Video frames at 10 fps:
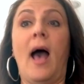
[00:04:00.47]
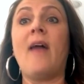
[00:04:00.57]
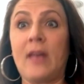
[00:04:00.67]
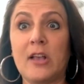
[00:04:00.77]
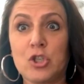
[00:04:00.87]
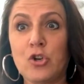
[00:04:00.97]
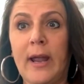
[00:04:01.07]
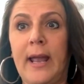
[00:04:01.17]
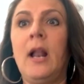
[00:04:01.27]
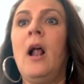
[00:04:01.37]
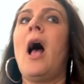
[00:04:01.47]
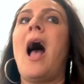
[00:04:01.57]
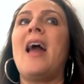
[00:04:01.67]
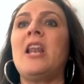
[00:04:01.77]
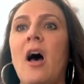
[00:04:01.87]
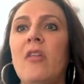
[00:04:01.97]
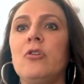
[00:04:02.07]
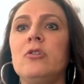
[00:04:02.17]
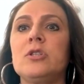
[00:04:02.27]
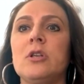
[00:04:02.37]
And that's great. And
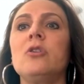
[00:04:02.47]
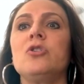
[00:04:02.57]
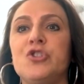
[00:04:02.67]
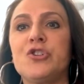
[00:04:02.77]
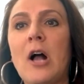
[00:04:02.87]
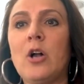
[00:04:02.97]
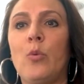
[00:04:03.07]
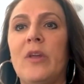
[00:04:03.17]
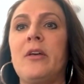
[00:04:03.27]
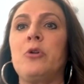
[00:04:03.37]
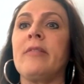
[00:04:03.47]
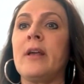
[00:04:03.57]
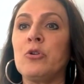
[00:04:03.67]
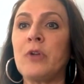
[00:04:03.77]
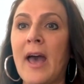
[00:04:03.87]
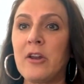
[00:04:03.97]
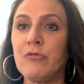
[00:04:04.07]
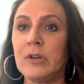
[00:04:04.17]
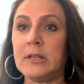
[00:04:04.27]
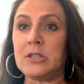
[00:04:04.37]
others struggle with it, or they don't know how to
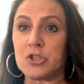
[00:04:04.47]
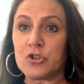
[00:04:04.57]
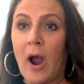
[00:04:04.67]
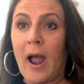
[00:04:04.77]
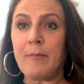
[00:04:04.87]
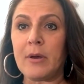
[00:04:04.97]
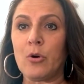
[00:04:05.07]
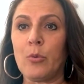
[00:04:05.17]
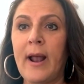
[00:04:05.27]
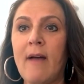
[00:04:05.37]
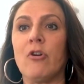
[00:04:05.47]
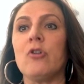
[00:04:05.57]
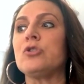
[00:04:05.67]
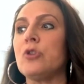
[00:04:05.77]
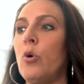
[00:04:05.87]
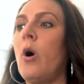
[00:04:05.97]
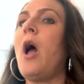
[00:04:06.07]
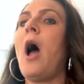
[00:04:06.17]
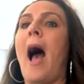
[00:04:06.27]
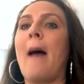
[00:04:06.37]
really describe it or whatever. So
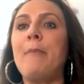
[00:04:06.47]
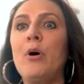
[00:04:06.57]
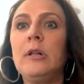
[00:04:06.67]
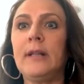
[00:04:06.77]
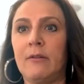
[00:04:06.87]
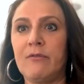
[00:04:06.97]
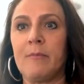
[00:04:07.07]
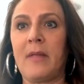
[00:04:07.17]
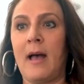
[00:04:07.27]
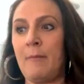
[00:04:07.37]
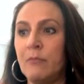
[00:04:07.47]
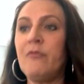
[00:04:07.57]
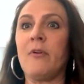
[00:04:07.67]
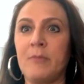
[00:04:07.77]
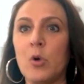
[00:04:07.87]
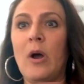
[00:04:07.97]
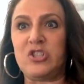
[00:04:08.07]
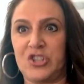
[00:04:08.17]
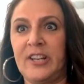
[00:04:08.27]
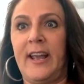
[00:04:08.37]
I'm pulling from them, from the
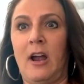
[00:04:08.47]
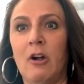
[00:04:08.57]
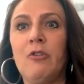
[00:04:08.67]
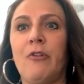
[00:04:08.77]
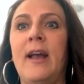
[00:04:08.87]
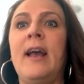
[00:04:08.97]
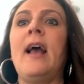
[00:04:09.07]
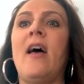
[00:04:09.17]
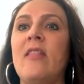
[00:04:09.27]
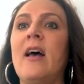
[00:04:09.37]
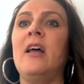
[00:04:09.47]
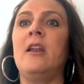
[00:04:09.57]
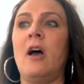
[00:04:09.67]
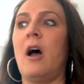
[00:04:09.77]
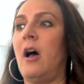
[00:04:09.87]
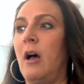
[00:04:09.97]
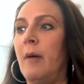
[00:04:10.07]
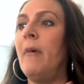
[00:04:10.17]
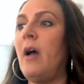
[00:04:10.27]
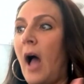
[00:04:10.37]
questionnaire, right? And then
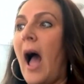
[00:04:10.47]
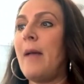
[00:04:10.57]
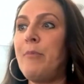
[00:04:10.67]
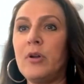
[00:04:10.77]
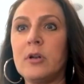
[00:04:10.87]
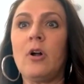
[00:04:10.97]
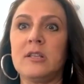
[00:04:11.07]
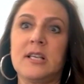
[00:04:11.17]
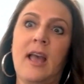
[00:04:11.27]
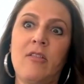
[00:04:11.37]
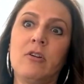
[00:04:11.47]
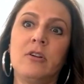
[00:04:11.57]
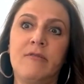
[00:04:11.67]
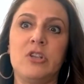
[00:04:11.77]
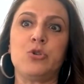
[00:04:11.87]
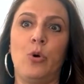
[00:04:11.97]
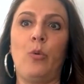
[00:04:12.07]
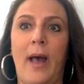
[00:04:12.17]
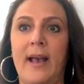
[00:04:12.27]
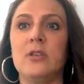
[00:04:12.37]
I put it all together in a visual
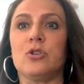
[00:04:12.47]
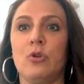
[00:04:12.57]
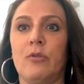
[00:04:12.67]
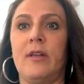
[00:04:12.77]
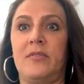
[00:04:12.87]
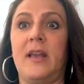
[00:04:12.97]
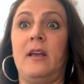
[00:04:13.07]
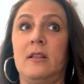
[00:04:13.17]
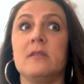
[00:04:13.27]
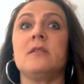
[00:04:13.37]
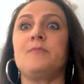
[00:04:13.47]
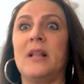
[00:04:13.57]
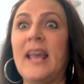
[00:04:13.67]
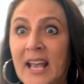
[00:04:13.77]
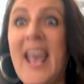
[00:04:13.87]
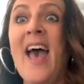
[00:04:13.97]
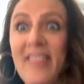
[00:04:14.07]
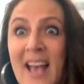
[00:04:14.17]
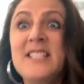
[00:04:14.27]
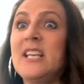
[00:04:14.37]
way so that they could be like, yeah,
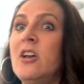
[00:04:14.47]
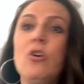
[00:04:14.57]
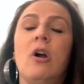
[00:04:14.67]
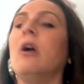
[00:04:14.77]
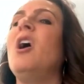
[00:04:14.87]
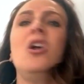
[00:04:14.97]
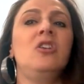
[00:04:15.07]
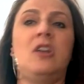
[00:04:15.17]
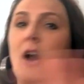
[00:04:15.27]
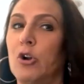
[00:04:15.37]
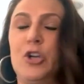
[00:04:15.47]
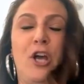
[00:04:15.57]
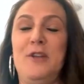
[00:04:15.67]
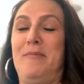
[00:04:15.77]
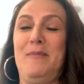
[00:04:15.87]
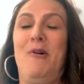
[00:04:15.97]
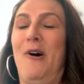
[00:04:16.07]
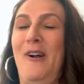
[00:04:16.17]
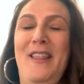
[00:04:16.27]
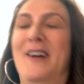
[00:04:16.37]
that's it. Or no, you couldn't be
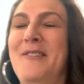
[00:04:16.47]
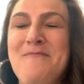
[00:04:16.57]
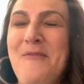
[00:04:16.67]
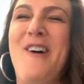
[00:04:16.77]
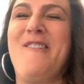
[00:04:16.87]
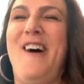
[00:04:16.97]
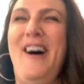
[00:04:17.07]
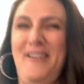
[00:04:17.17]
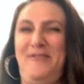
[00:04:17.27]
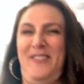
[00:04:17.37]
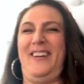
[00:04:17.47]
more off.